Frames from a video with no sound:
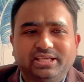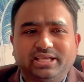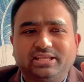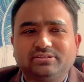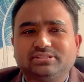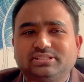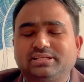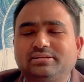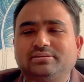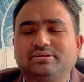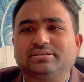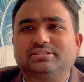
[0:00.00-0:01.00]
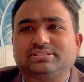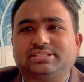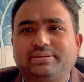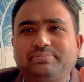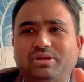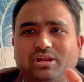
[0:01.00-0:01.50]
Then
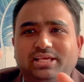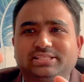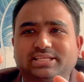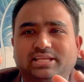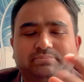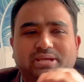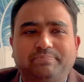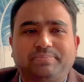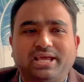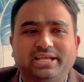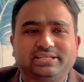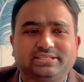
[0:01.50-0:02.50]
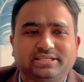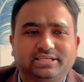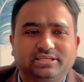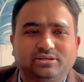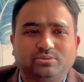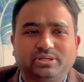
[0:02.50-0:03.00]
same knowledge can be applied,
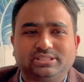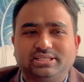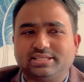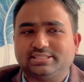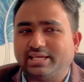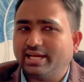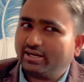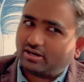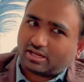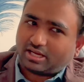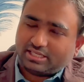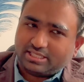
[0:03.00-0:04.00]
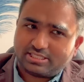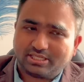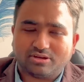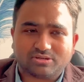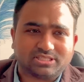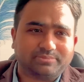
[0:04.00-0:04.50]
when there is a head on
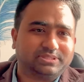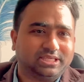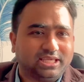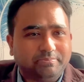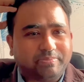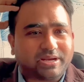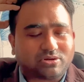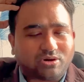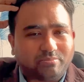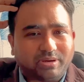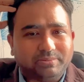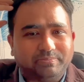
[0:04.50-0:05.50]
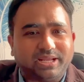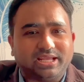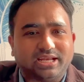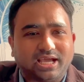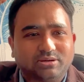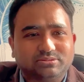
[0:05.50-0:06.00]
collision or something impact on my
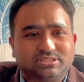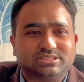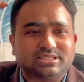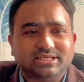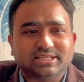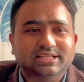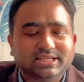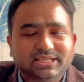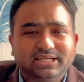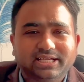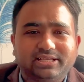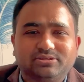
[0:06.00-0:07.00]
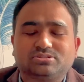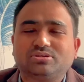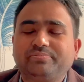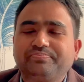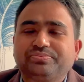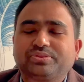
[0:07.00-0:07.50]
brain, how this, so